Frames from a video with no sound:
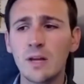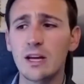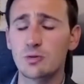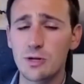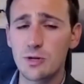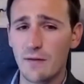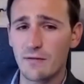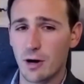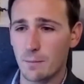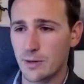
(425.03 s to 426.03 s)
is when you have
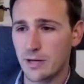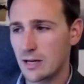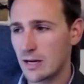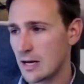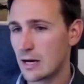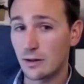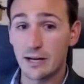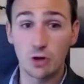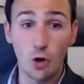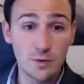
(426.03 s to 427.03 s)
a company
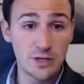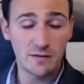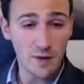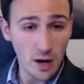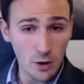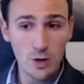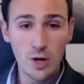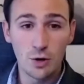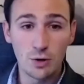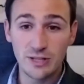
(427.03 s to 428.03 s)
like Dope CFO
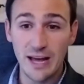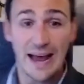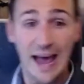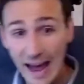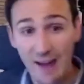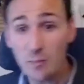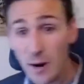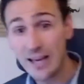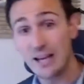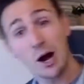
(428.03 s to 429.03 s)
who's saying, hey,
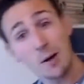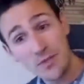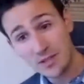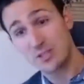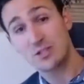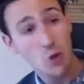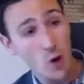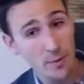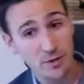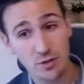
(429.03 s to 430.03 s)
everybody come, this is the new
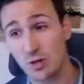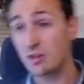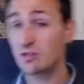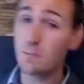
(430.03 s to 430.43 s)
opportunity.